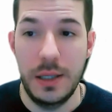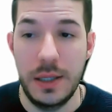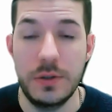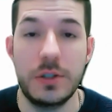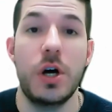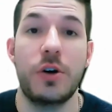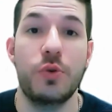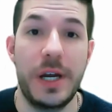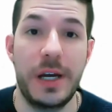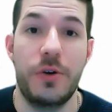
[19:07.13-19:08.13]
there's a lot
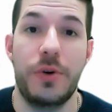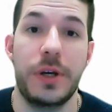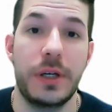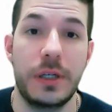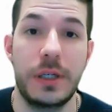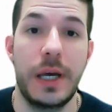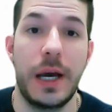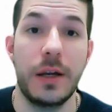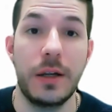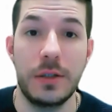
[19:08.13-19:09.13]
of gray area in
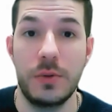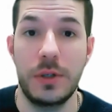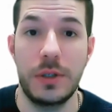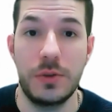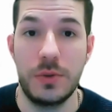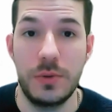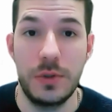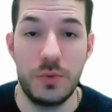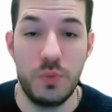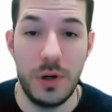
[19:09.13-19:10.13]
that, is
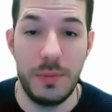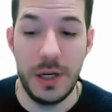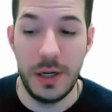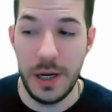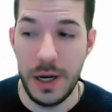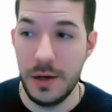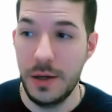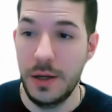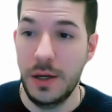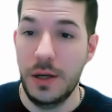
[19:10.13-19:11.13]
what I'm getting at.
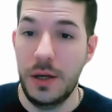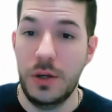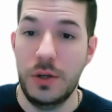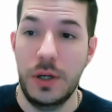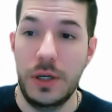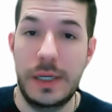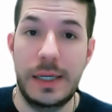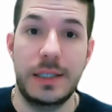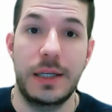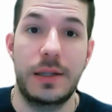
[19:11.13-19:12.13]

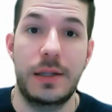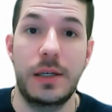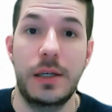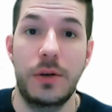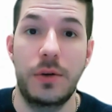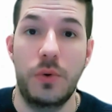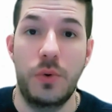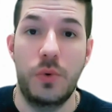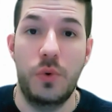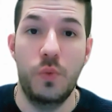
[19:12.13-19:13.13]
Is it the
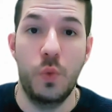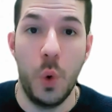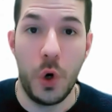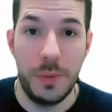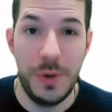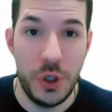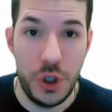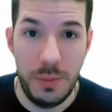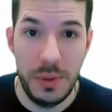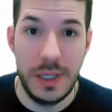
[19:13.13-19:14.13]

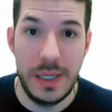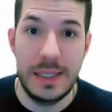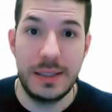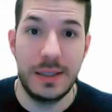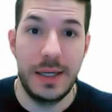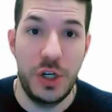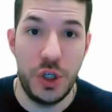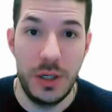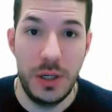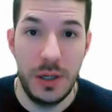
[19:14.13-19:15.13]
workmanship and the
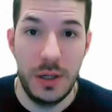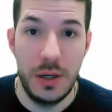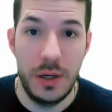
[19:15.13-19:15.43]
installation